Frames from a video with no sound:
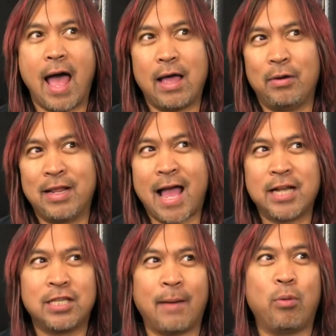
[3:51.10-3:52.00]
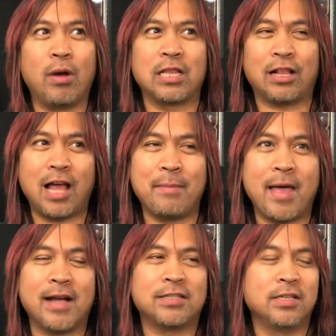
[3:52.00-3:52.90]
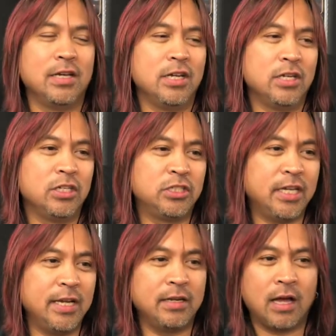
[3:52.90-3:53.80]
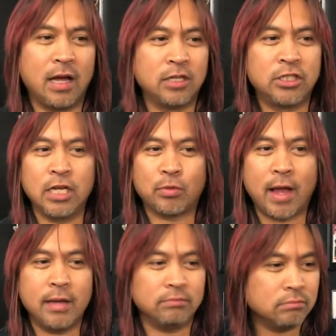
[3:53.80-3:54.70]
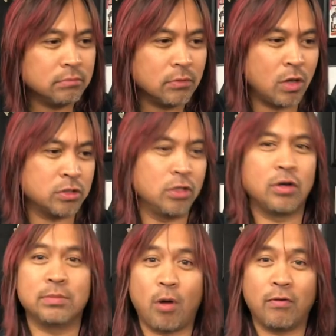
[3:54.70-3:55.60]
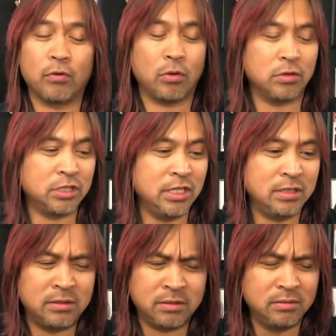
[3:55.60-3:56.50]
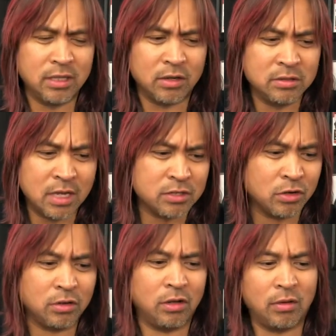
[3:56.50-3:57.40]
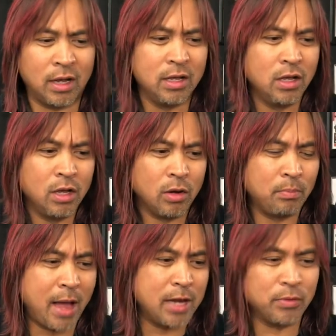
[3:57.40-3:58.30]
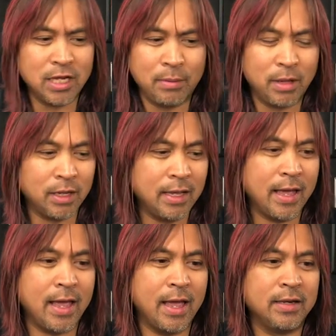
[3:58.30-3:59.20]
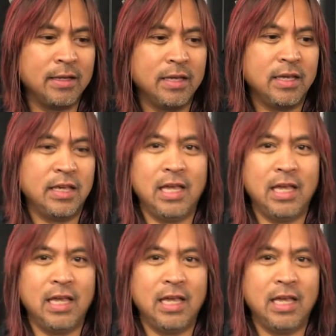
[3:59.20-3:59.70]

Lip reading: when it got to that point, the climax, Jean Grey, also known as Marvel Girl, she, does her little mind-reading ability, and he